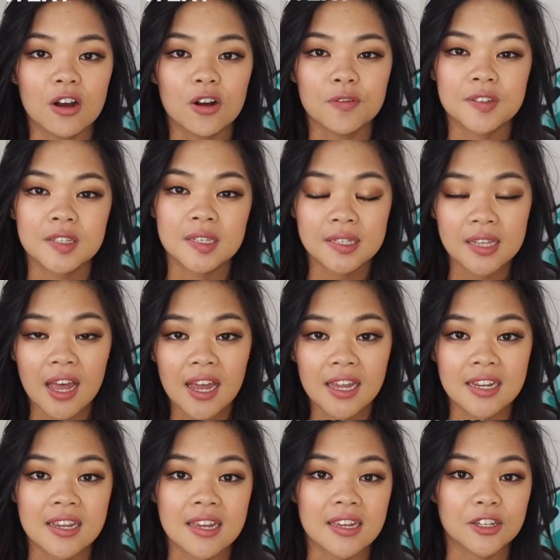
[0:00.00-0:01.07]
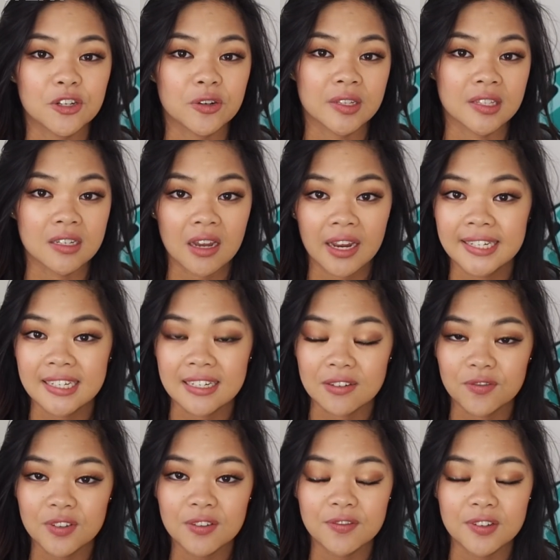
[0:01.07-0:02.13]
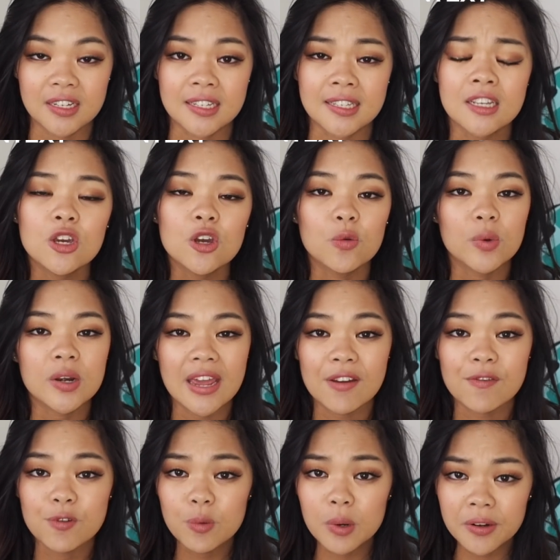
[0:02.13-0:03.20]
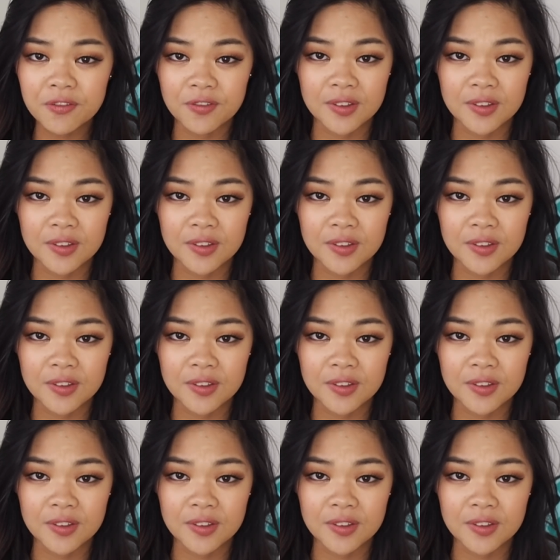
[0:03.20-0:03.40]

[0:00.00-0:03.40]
of society during the 1950s when everyone